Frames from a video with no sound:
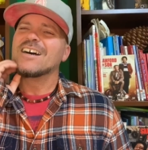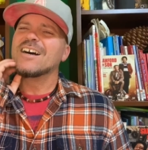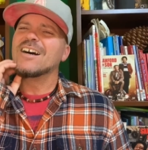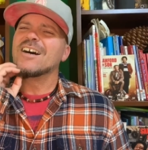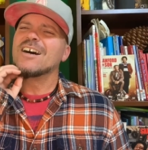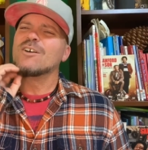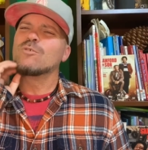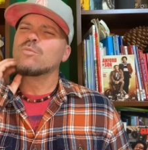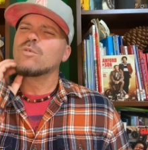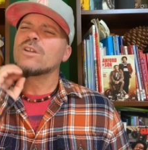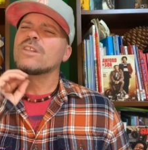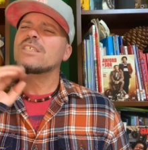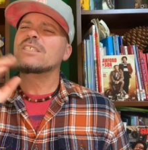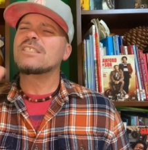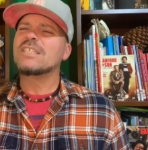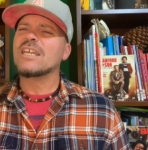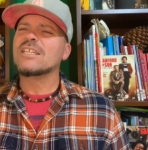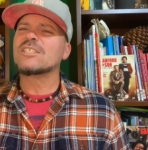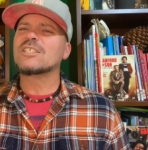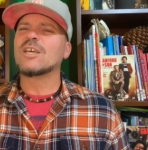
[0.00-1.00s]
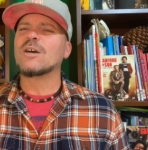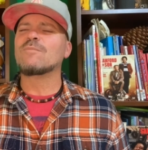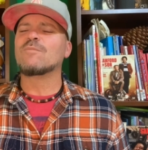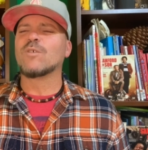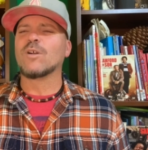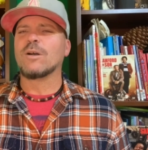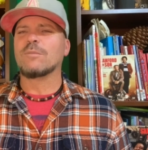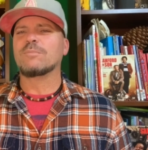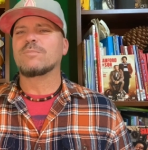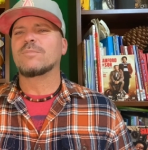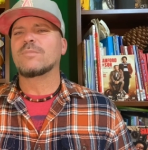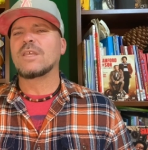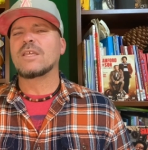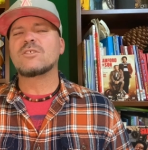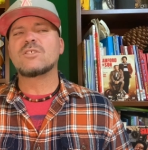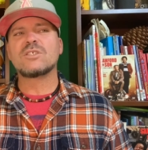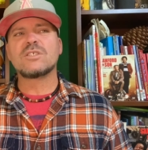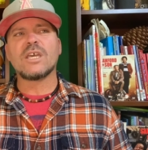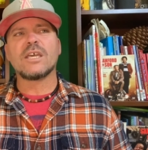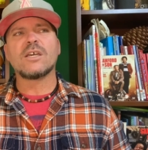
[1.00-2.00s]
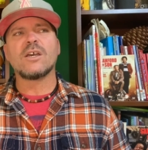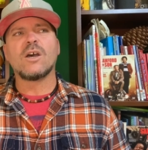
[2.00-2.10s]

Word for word: Uh, where do these dentists come from? And she's like,